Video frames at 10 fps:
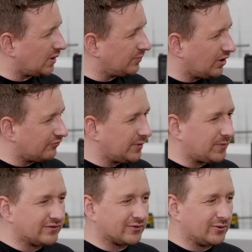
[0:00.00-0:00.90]
So I'm not
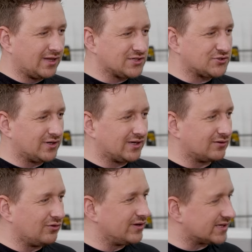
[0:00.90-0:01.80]
ripping through electric
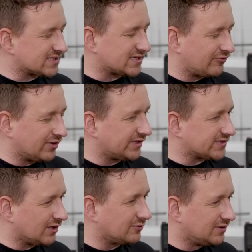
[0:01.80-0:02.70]
unnecessarily.
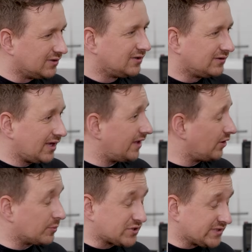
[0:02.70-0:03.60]
So yeah,
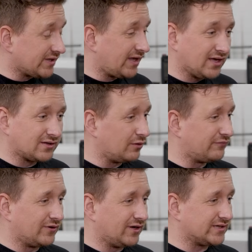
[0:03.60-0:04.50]
the options are there, go
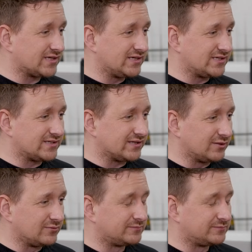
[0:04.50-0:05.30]
for it, it's easy to do.